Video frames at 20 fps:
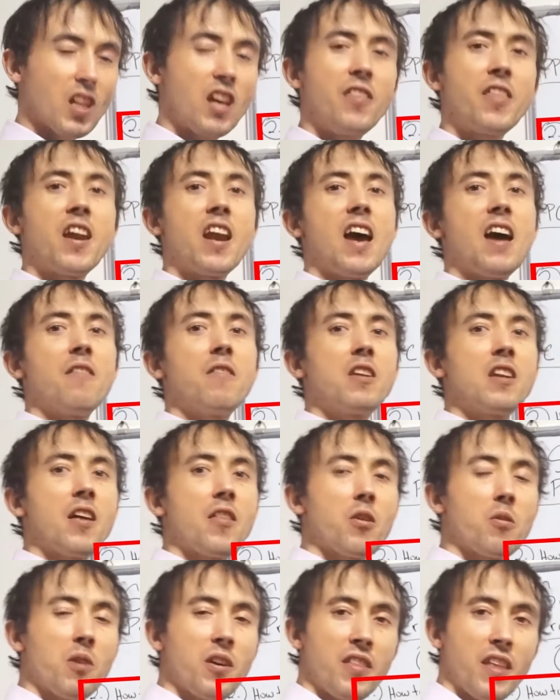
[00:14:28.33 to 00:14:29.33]
And then I have
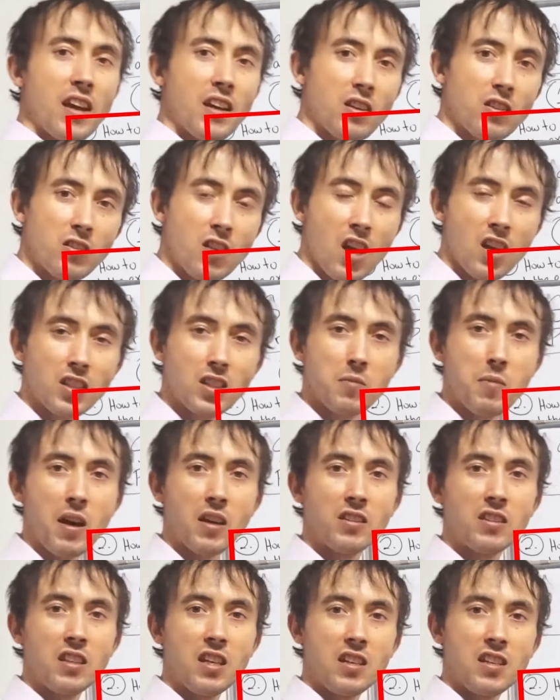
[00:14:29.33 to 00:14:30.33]
another one that talks
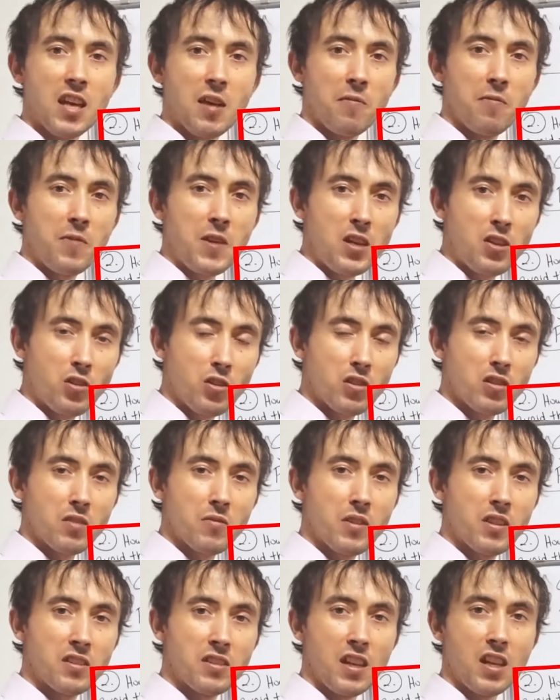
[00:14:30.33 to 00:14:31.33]
about the in-depth features
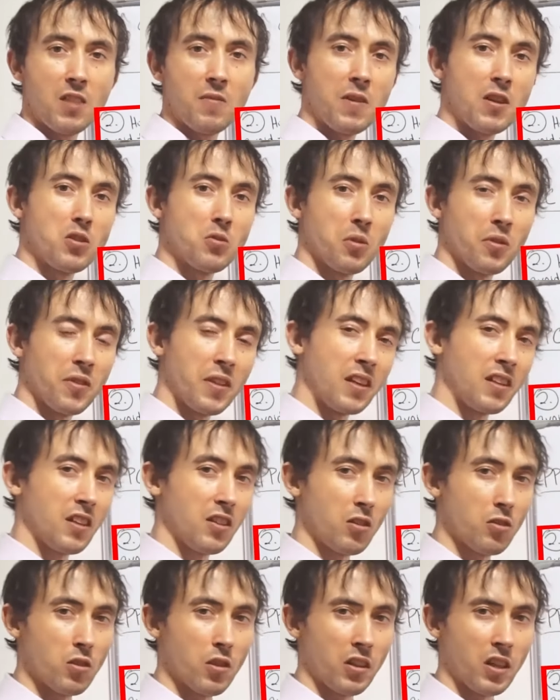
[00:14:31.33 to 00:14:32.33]
of this individual thing
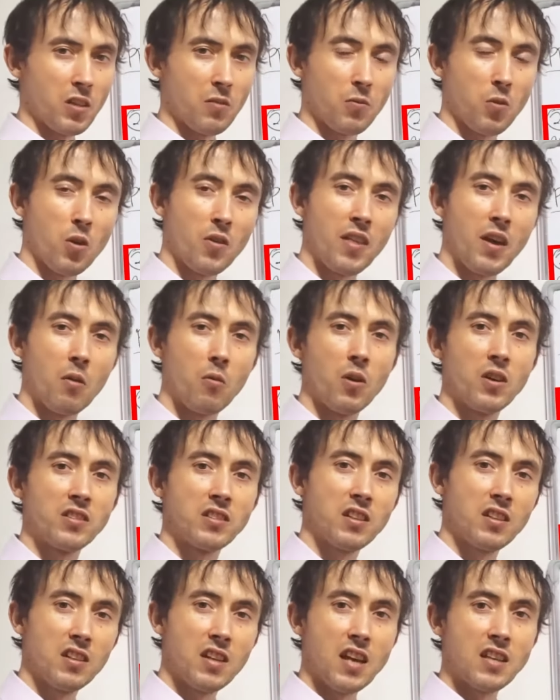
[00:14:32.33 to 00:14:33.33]
that they're looking for that
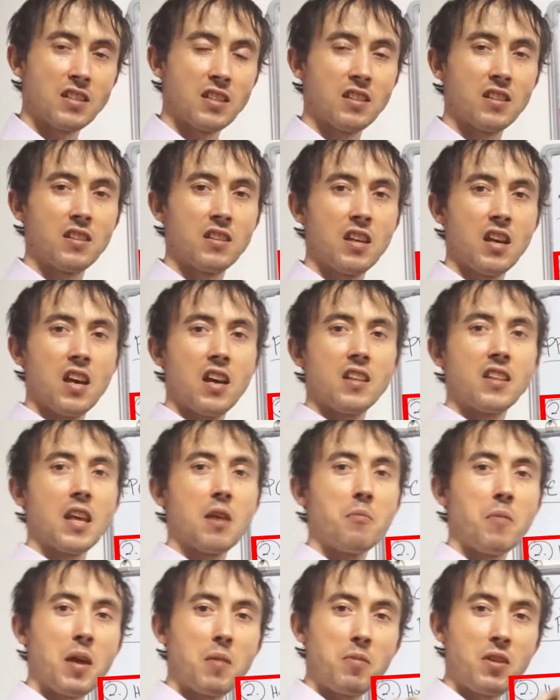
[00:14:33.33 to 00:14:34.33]
wasn't
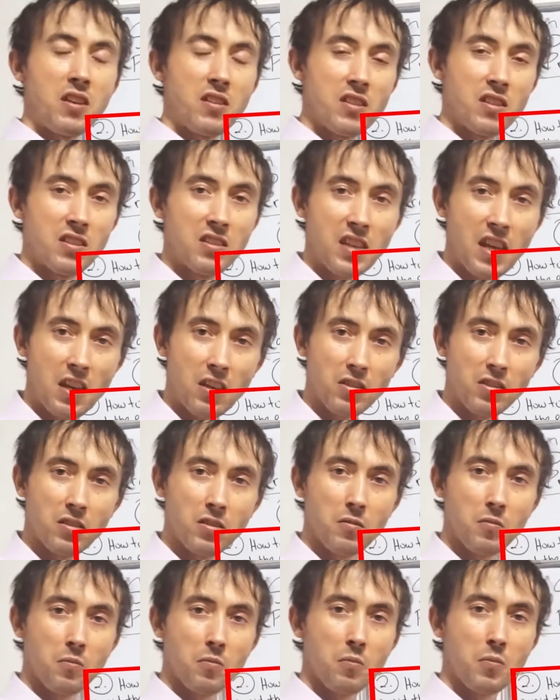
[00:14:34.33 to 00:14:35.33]
that may be in the
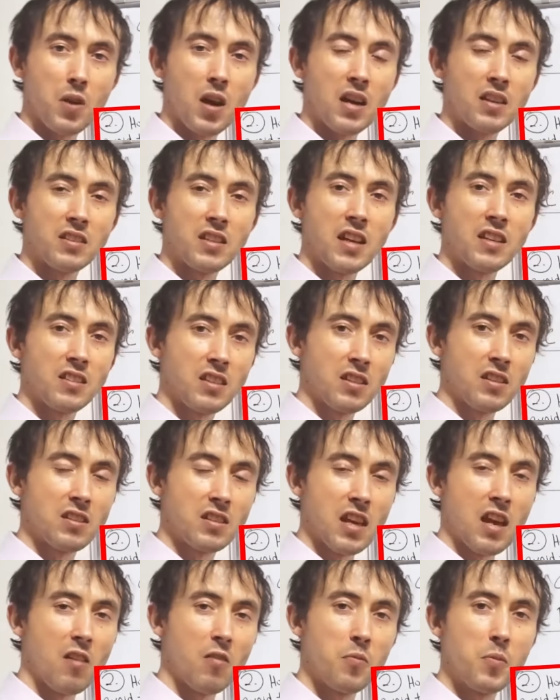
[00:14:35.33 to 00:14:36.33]
sales process
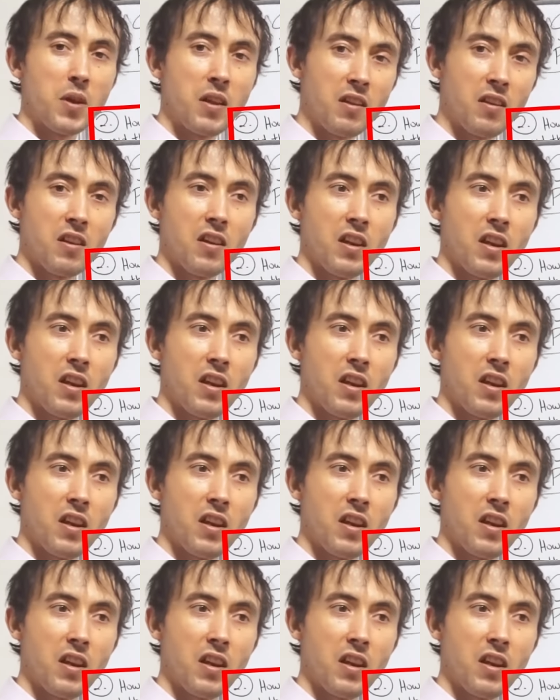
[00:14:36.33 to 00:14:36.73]
itself, but